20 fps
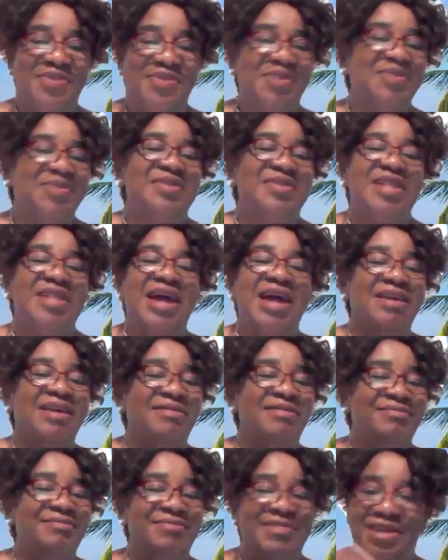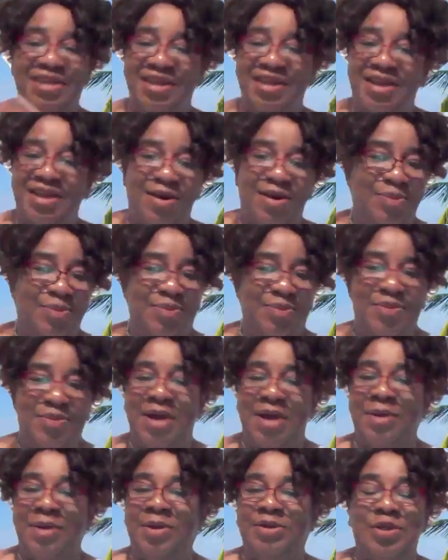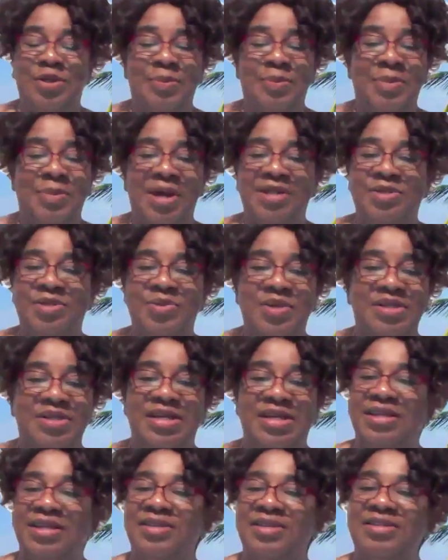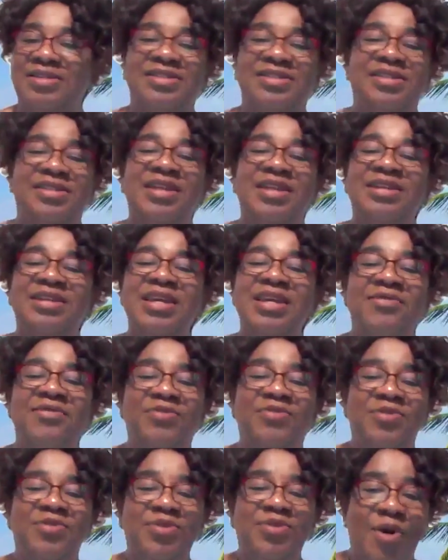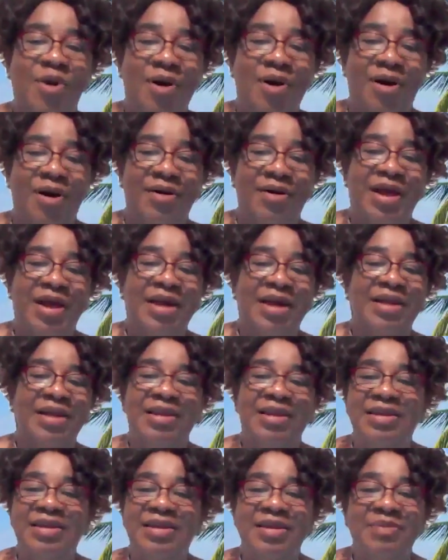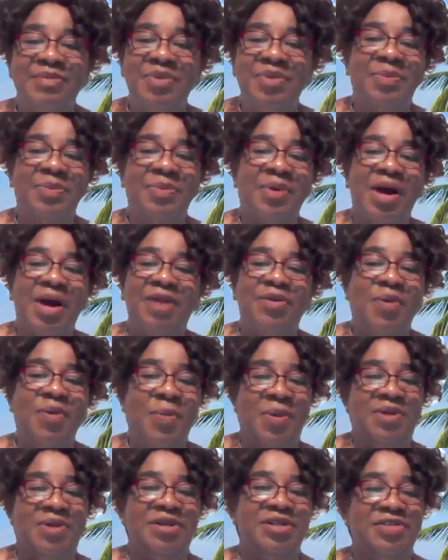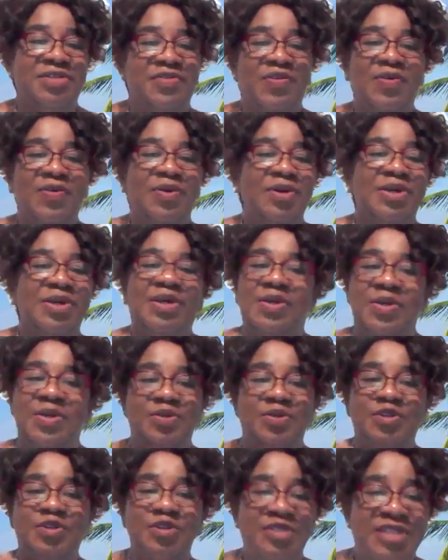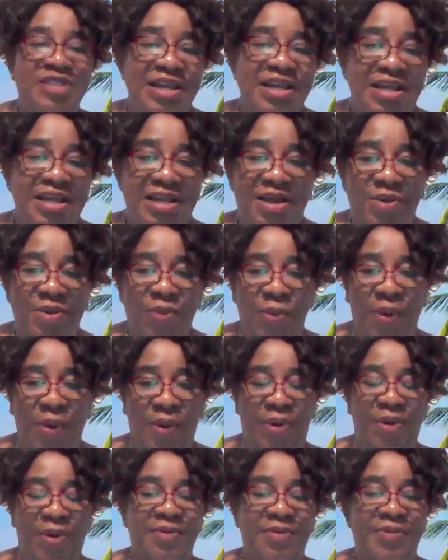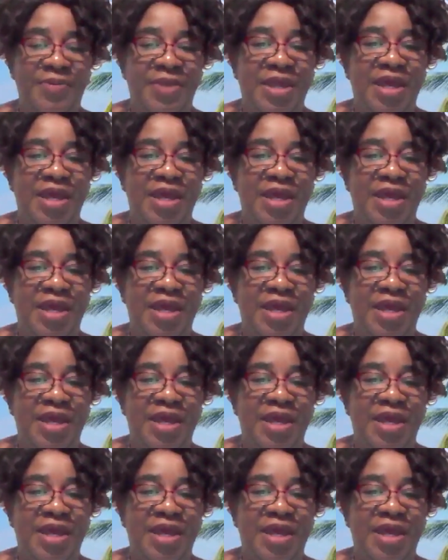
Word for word: Just like um, uh, John Maxwell said it. He said, if you are leading people and nobody is following, you're just taking a walk.